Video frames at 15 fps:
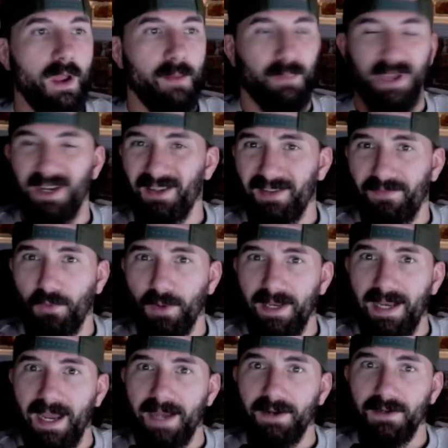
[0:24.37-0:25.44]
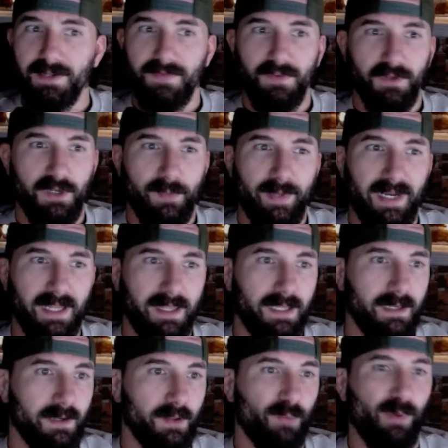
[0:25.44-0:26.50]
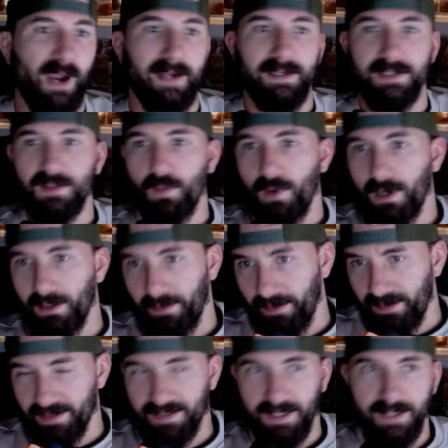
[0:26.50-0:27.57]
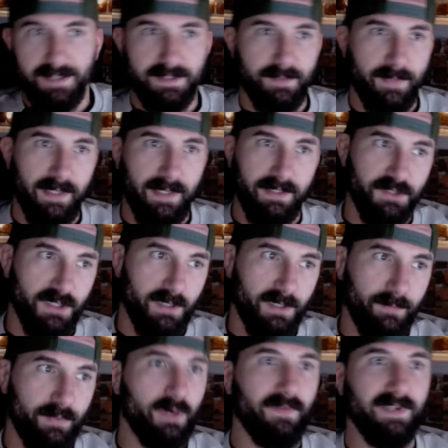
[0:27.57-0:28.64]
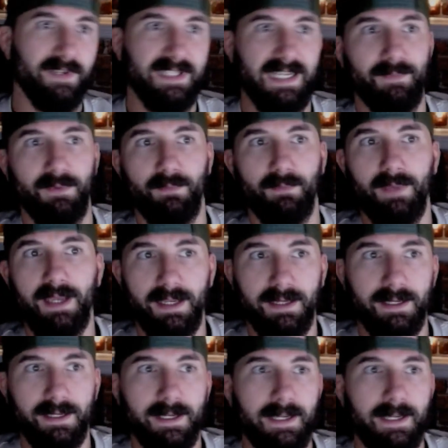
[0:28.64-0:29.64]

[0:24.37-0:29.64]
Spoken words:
Played on the 49ers for a little bit, I think, on the practice squad, and then decided to make the jump over to MMA.